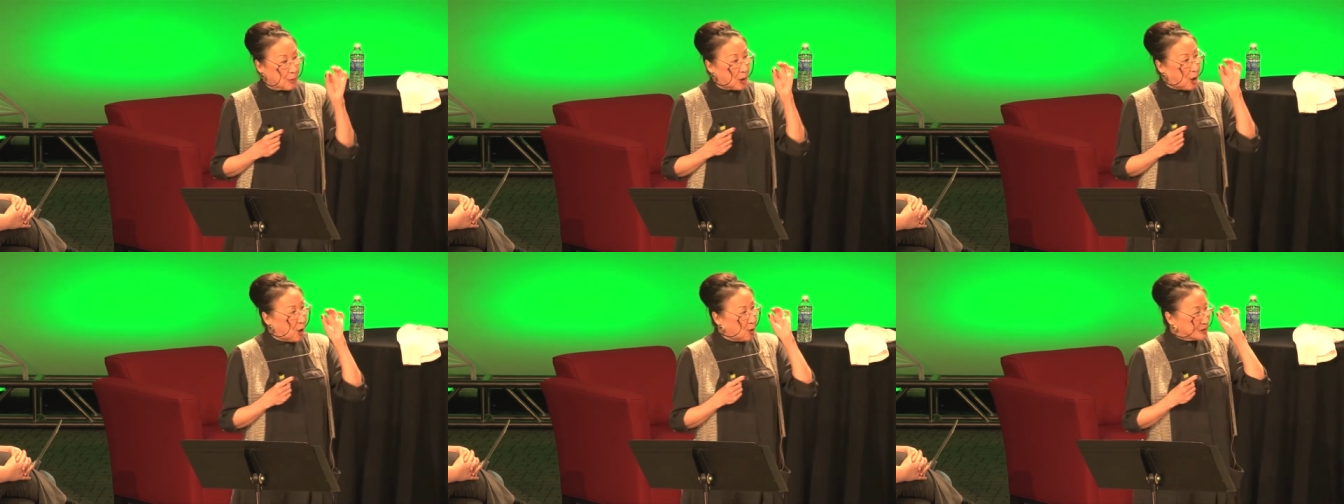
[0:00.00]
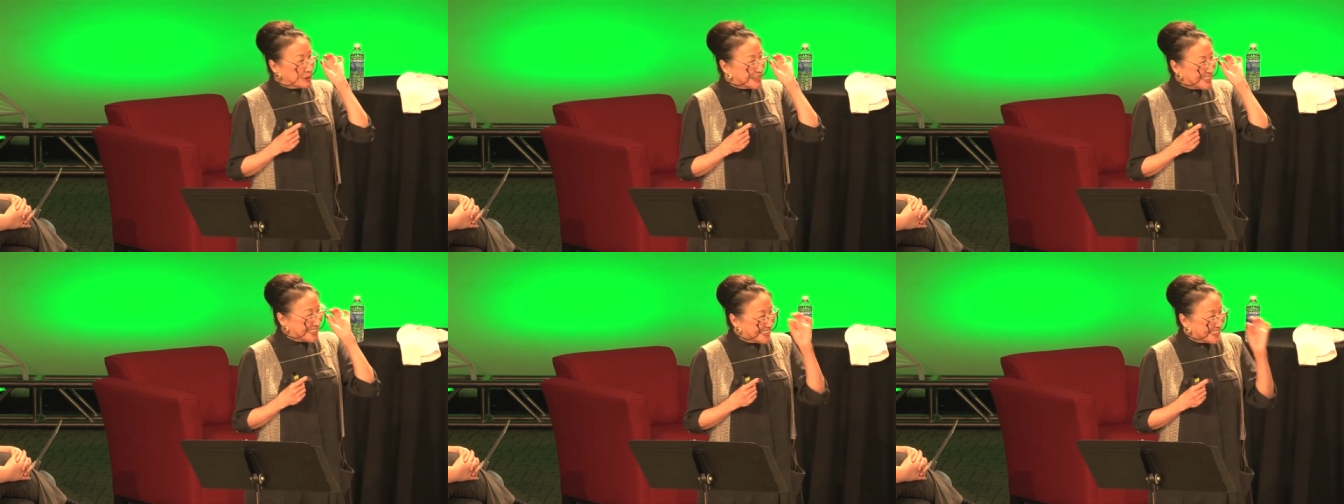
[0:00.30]
only
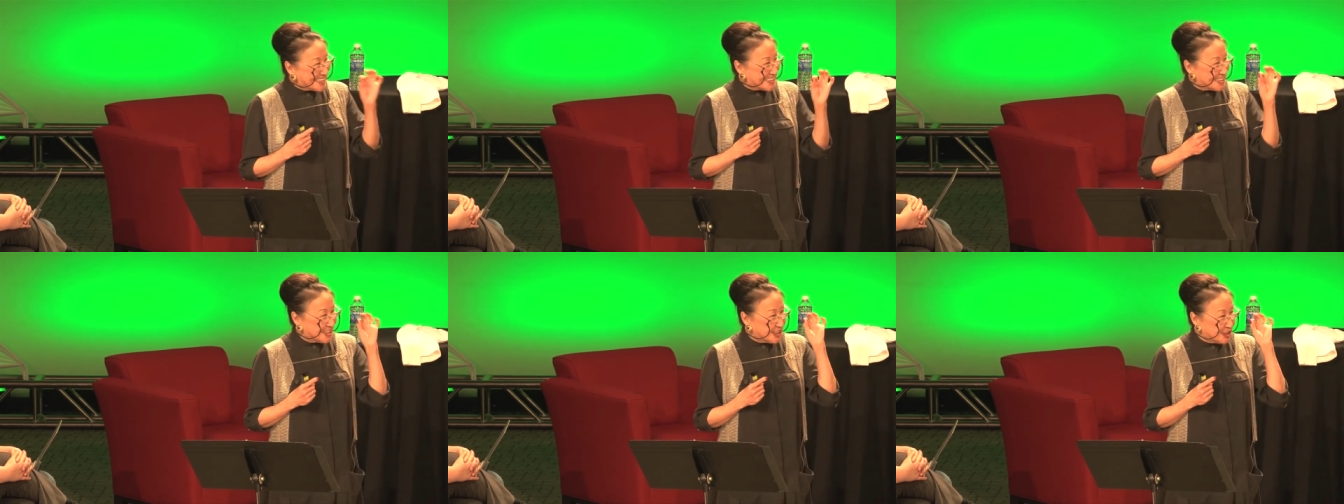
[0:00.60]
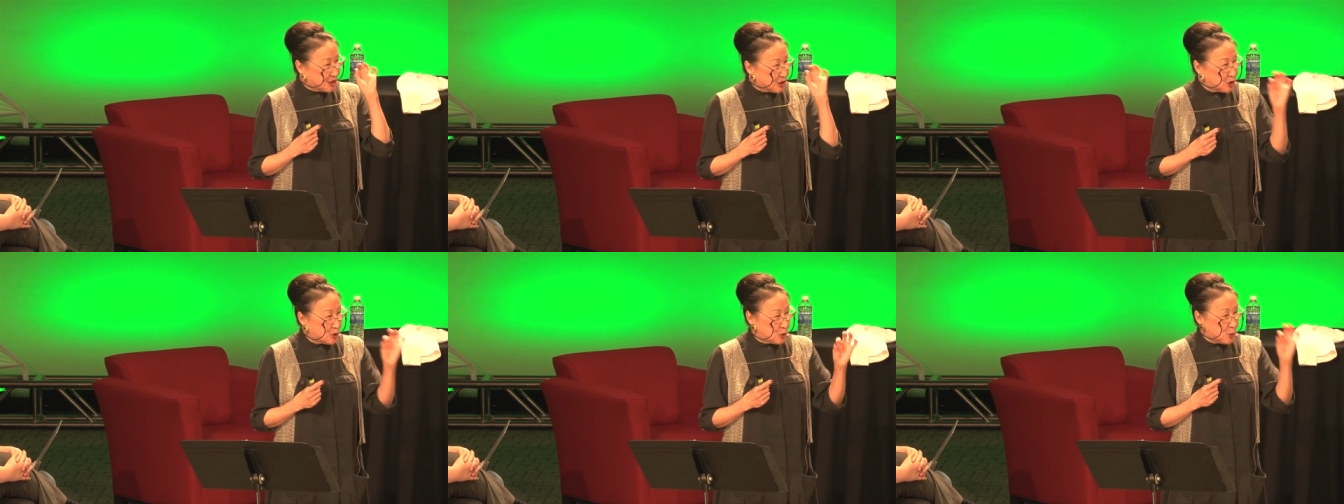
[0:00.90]

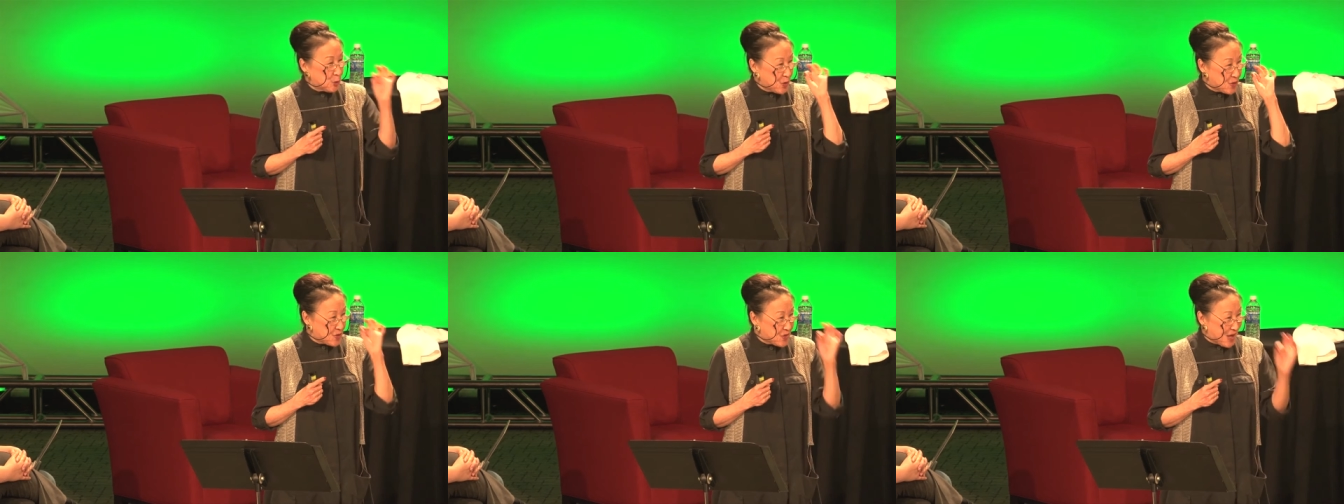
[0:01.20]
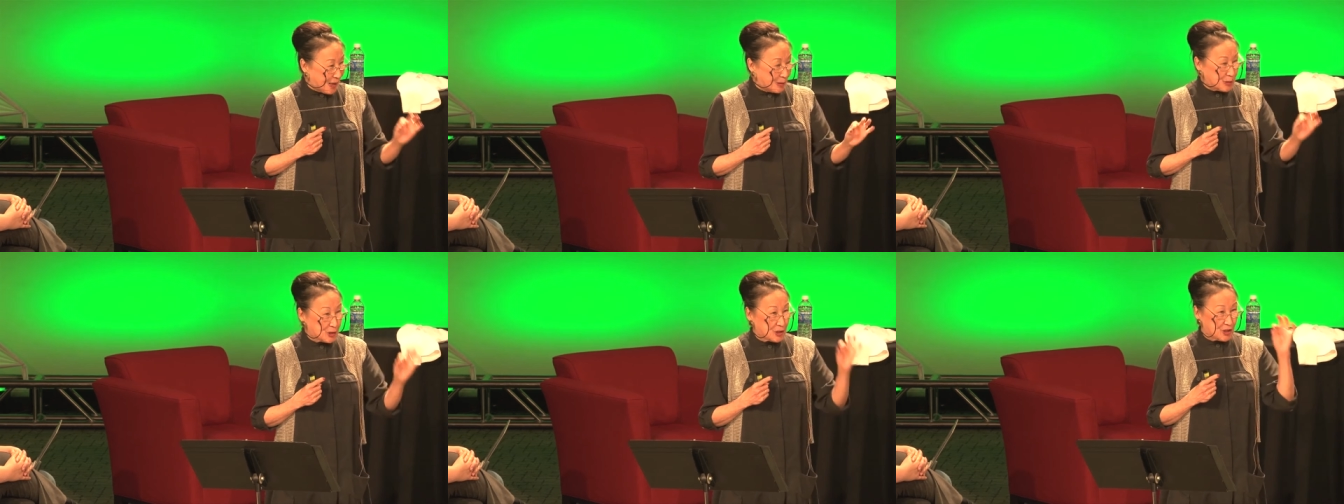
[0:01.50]

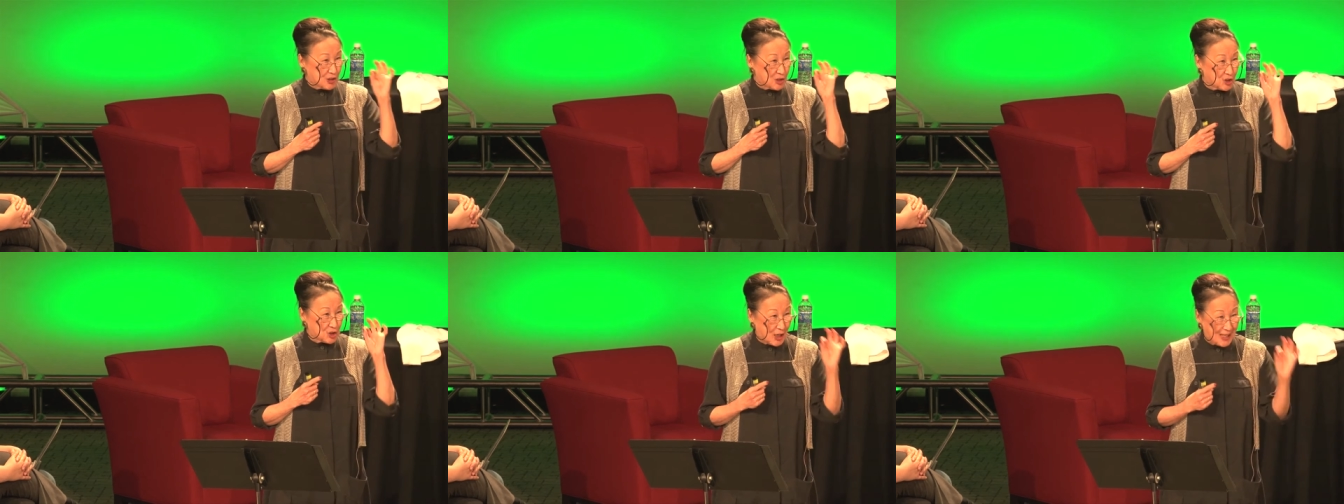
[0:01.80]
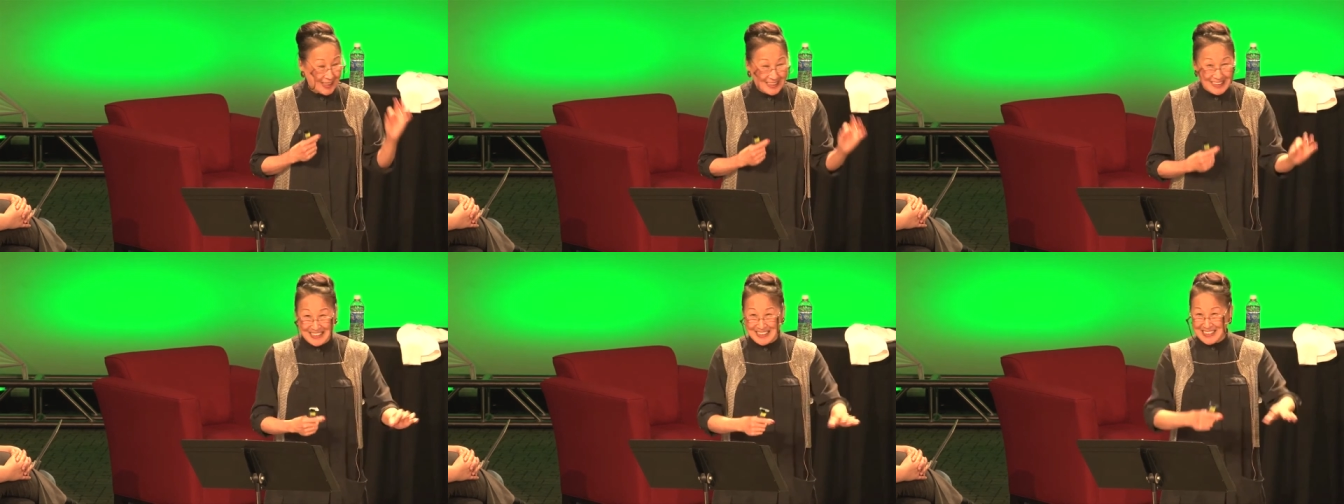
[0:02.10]
62,000
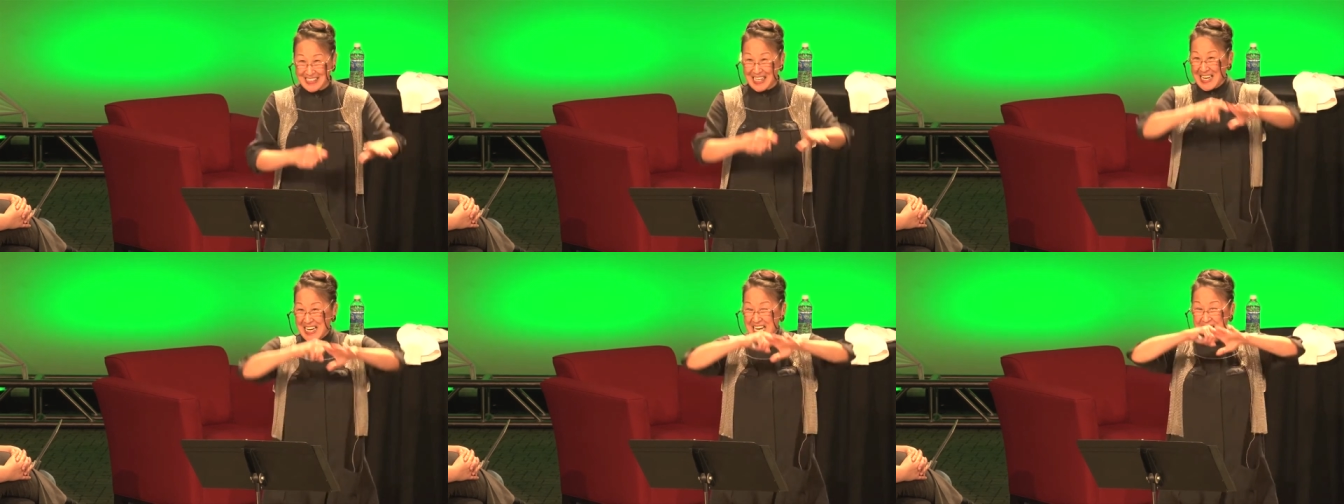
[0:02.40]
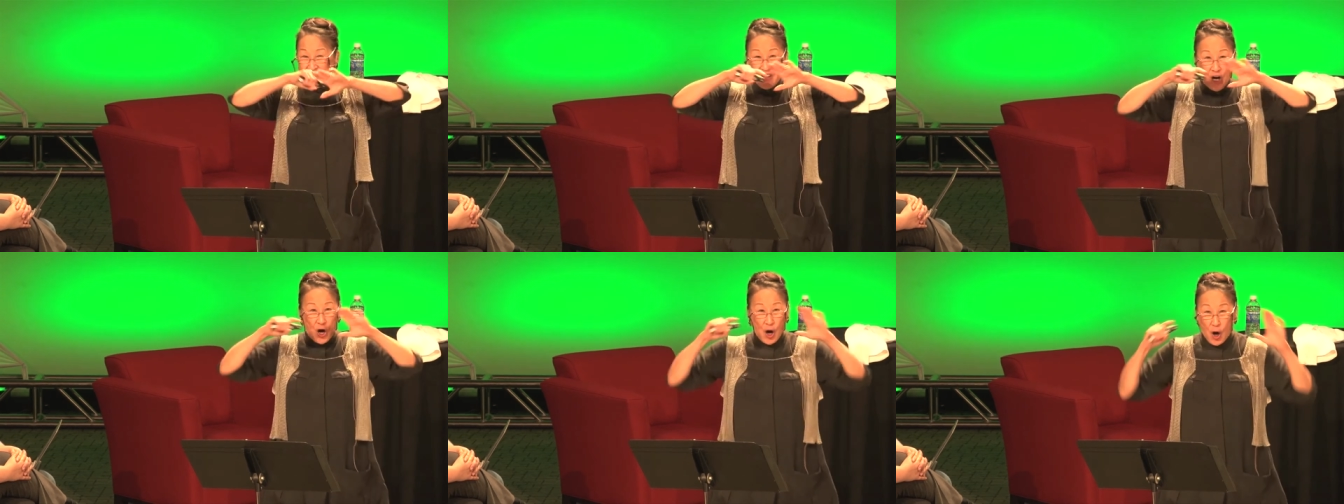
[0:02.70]
Chinese in
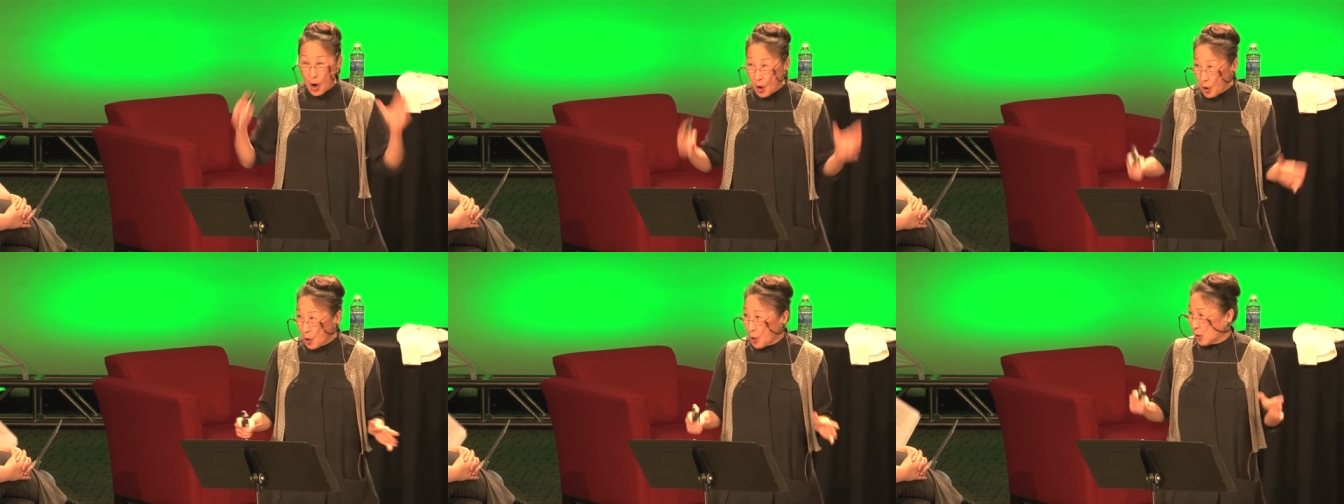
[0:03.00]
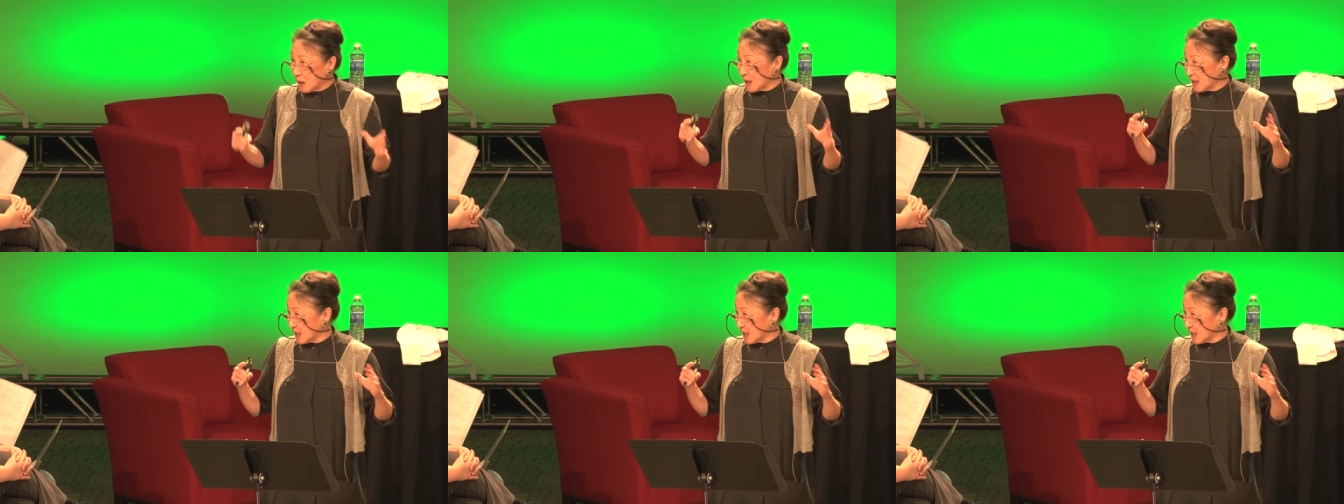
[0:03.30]
the whole